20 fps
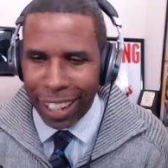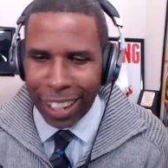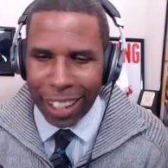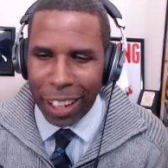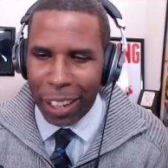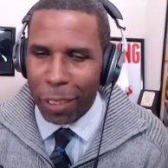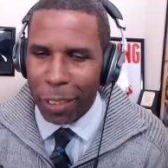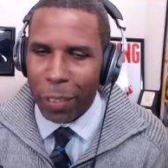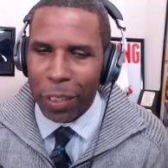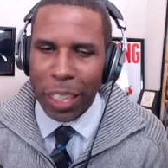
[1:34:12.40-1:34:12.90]
I
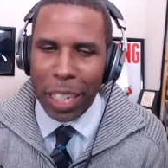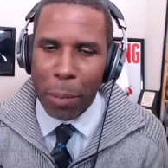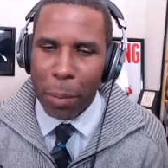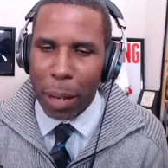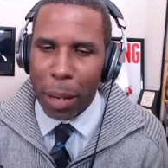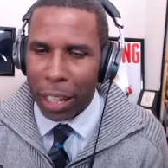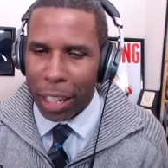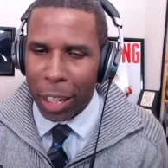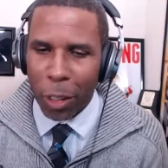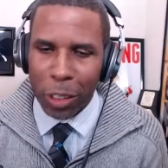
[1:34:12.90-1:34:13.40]
don't want to hear
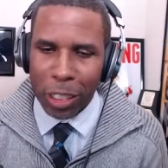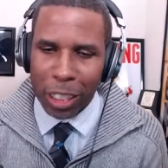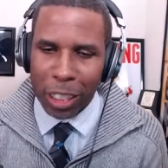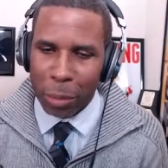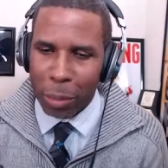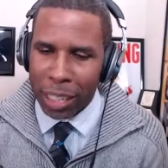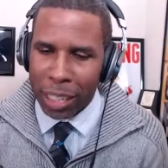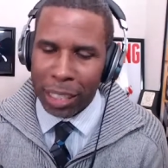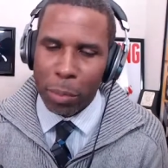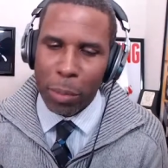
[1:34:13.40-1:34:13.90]
about coaches,
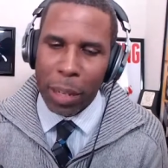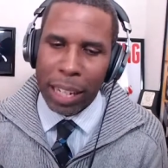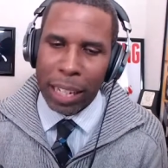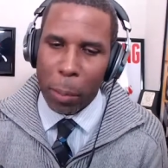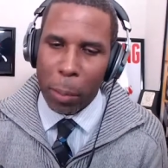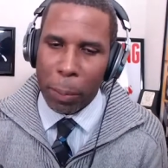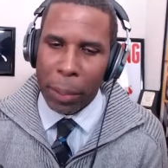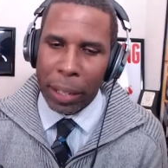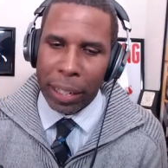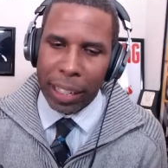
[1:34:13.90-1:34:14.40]
man. This man
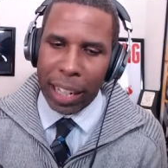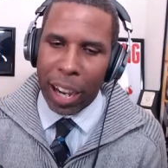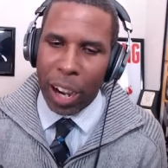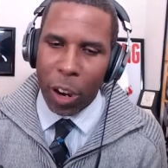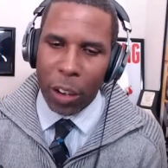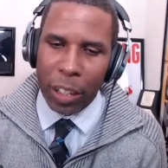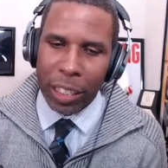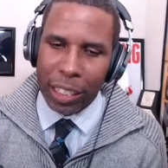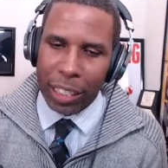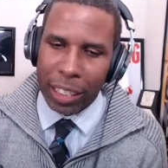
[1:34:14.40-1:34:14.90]
has picked
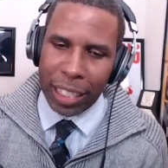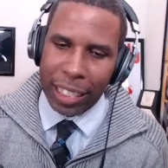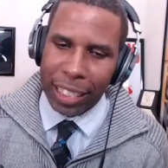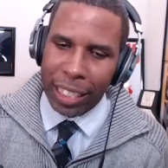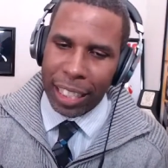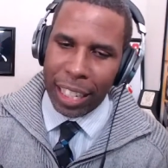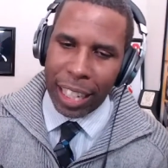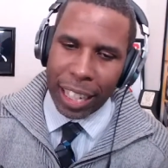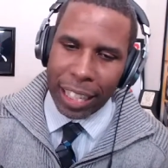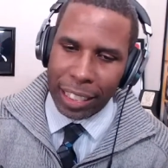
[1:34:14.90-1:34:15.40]
all his
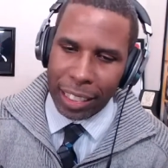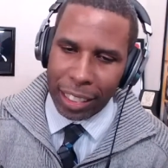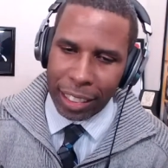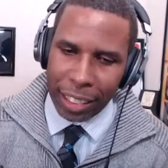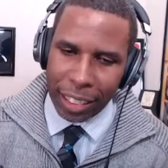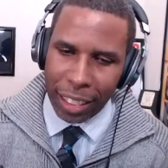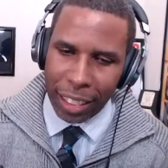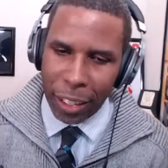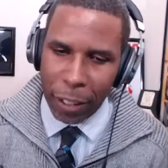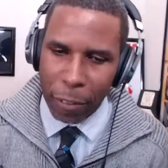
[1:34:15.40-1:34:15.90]

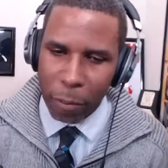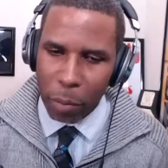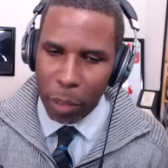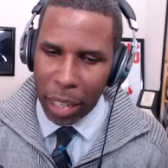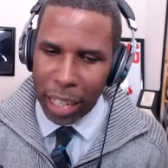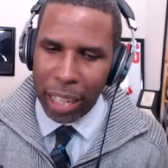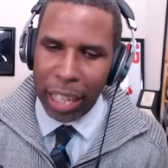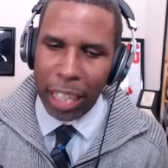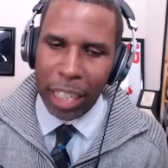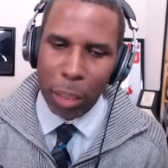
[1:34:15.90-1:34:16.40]
destinations.
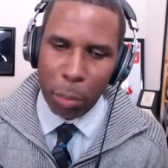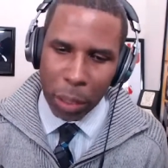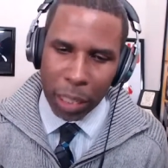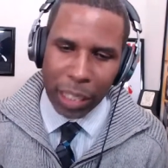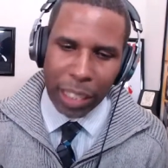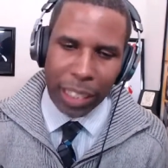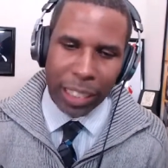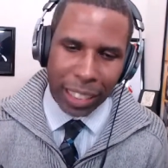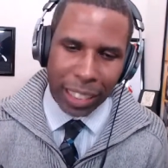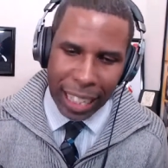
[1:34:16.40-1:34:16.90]
He has
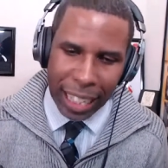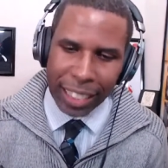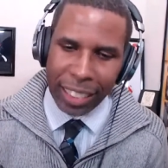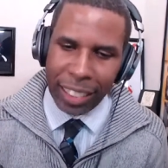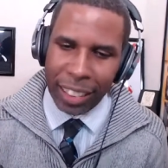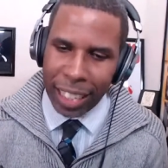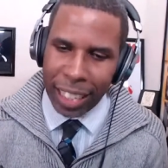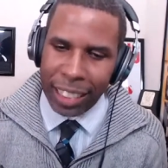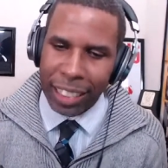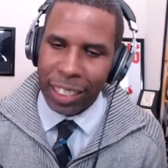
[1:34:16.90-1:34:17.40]
picked his
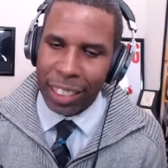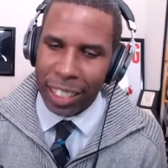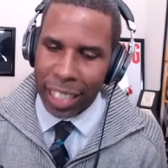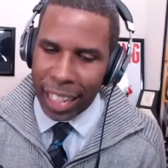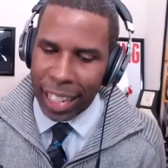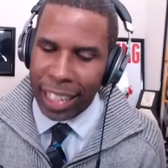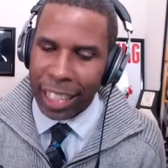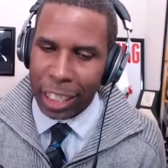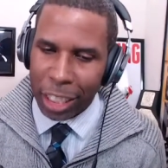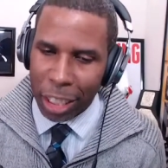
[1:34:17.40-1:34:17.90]
destinations
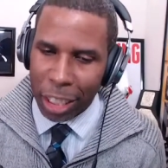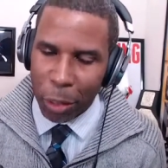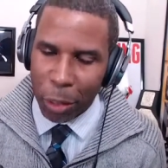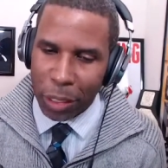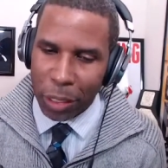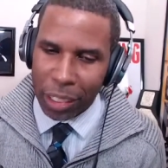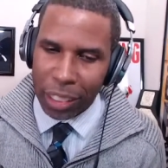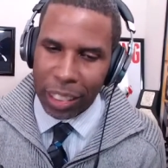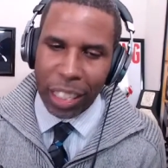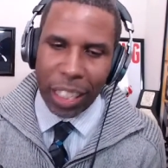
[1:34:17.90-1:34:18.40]
and his
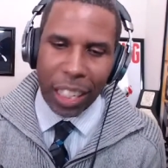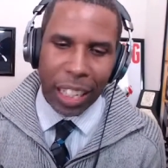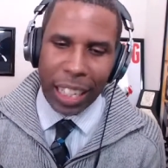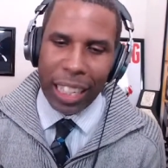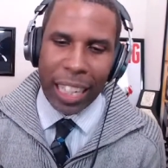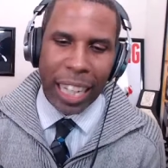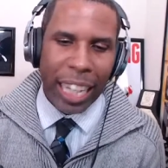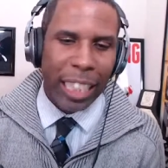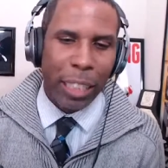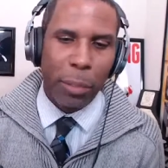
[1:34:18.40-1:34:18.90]
coaches.
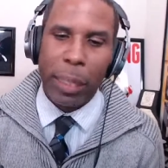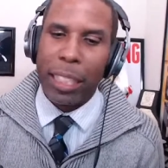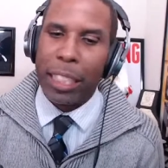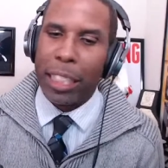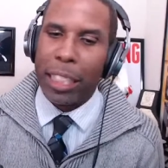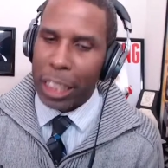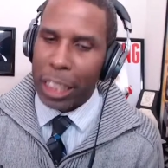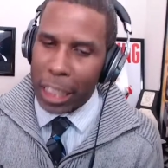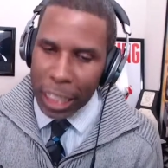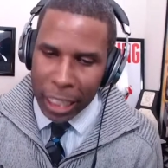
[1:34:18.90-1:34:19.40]
He has been
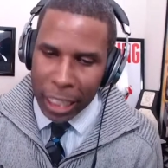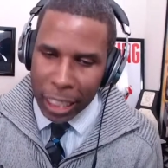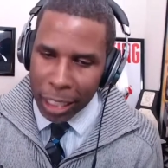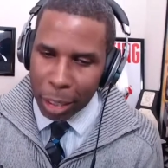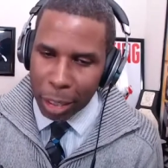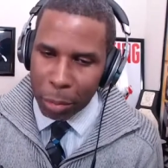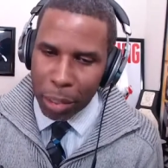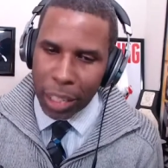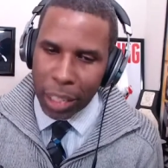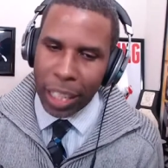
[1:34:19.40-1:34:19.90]

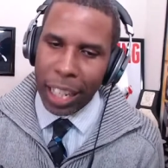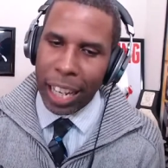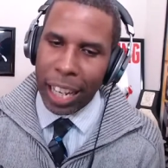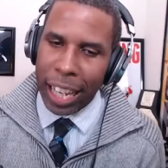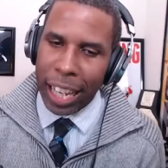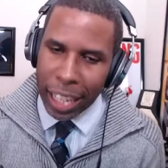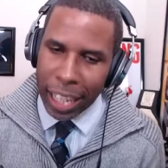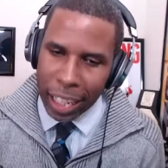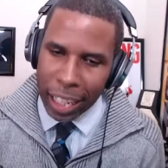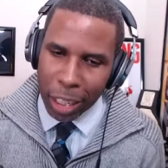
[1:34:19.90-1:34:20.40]
GM,
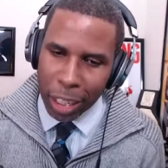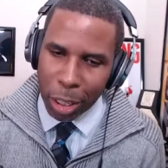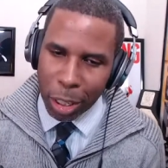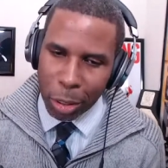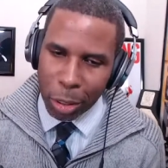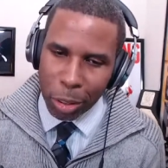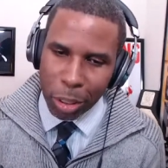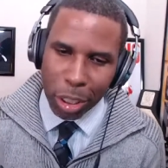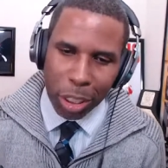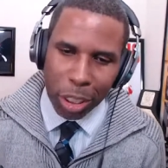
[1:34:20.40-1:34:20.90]
head
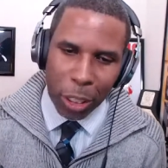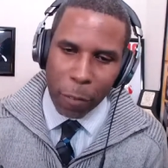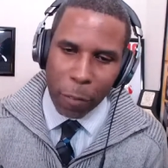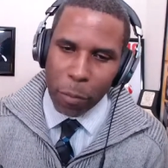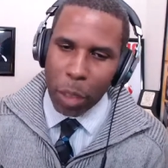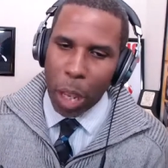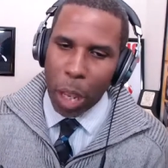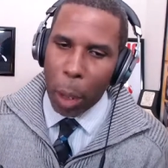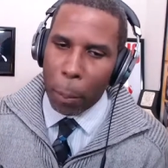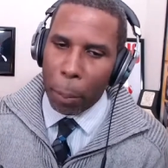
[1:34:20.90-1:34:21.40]
coach,
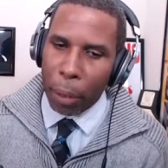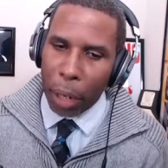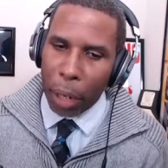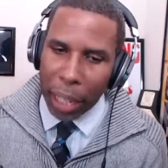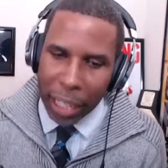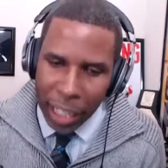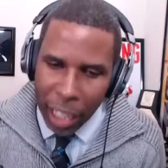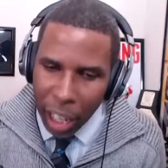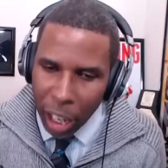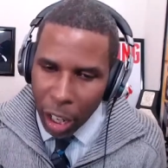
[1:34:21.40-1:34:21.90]

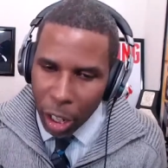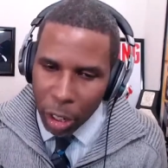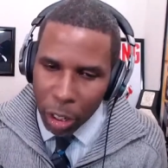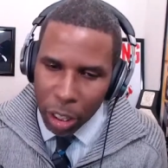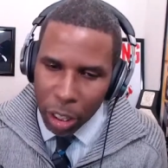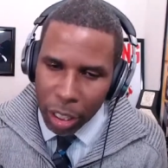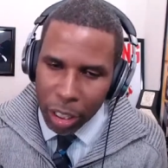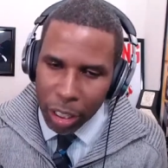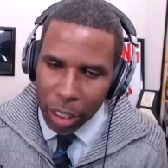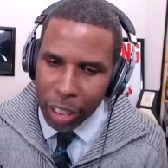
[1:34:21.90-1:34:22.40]
play
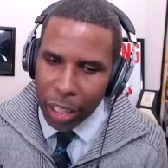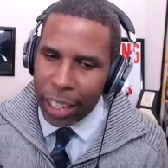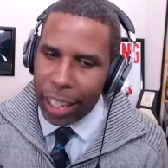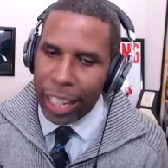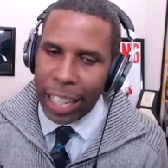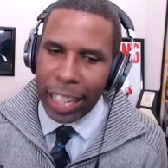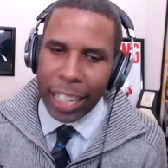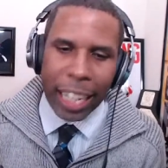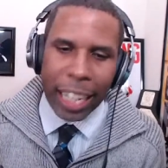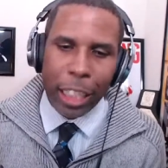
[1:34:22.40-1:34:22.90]
caller.
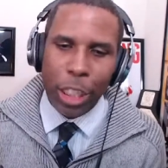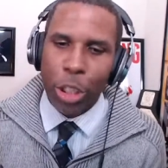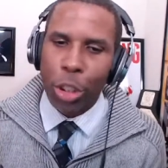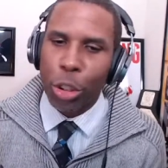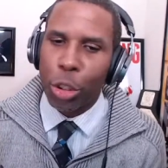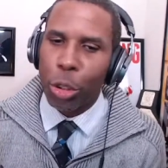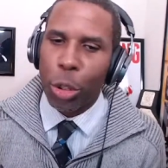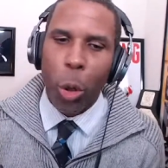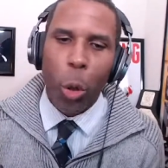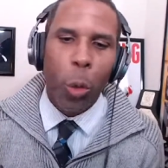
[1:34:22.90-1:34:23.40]
He has
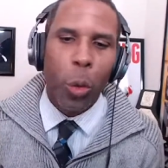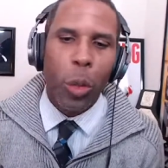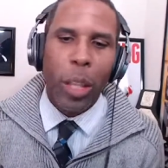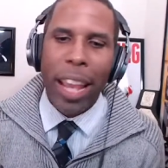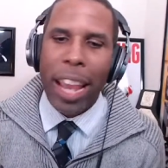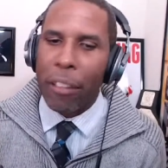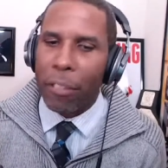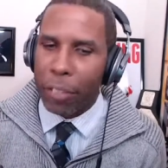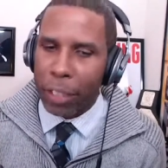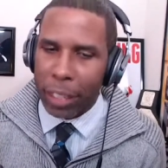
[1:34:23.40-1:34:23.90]
controlled
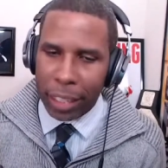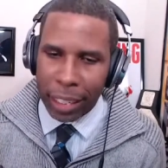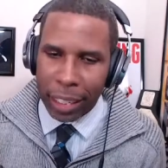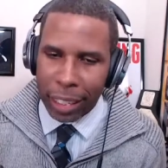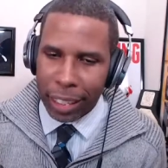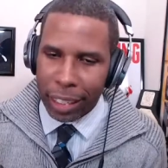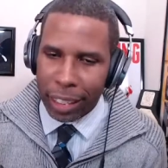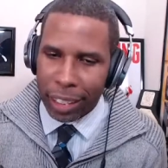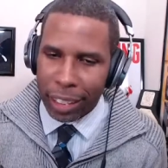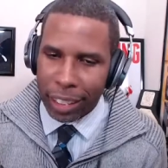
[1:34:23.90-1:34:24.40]

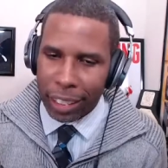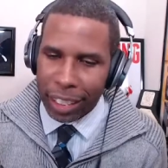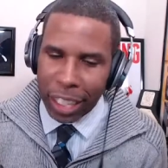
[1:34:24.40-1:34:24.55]
everything.